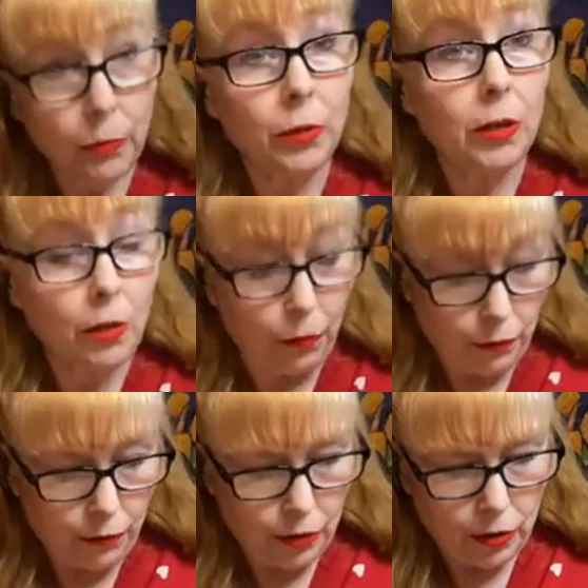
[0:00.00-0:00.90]
put it on
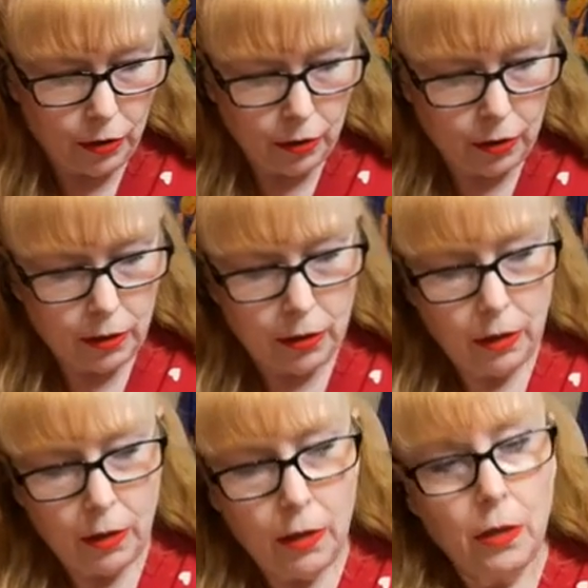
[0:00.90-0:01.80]
first.
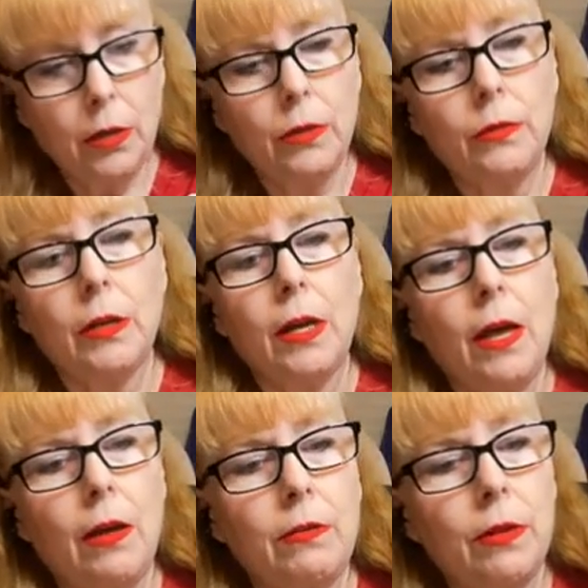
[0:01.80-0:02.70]
We're going to
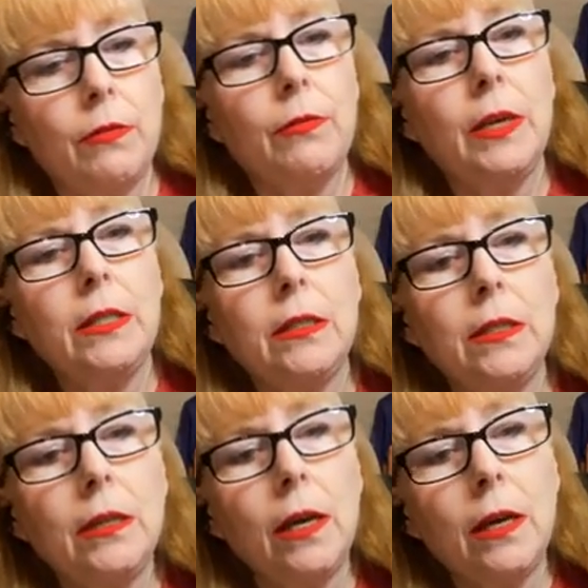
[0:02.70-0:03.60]
have it
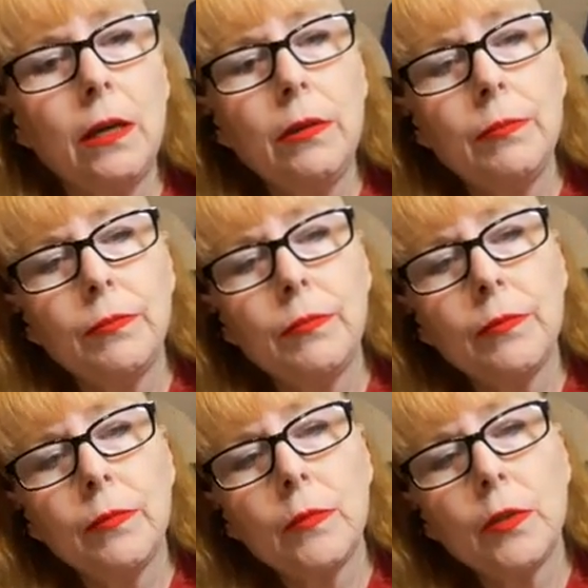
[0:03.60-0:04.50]
facing up.
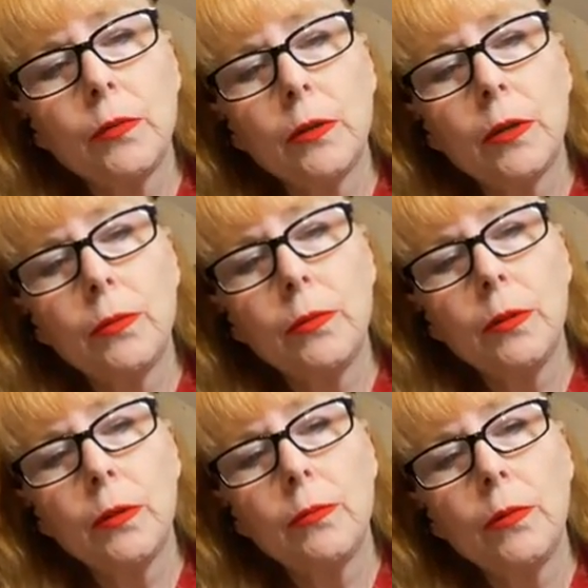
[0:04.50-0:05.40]
So we're going to
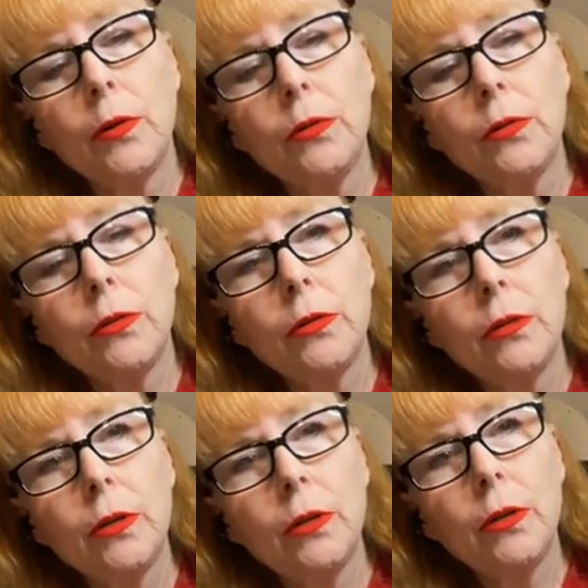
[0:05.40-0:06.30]
put both
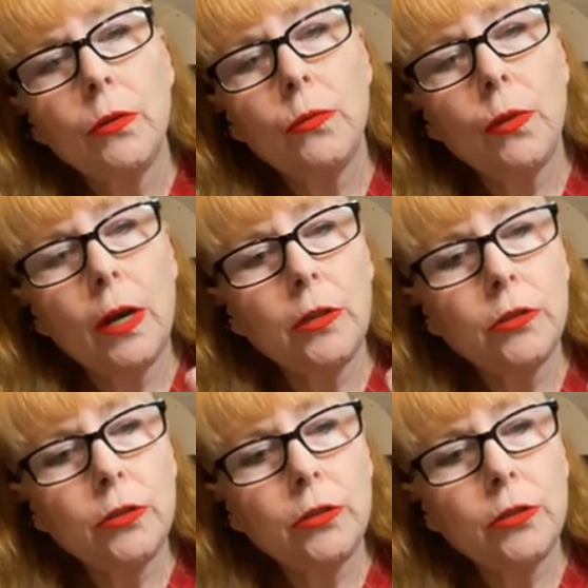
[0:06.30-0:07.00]
wires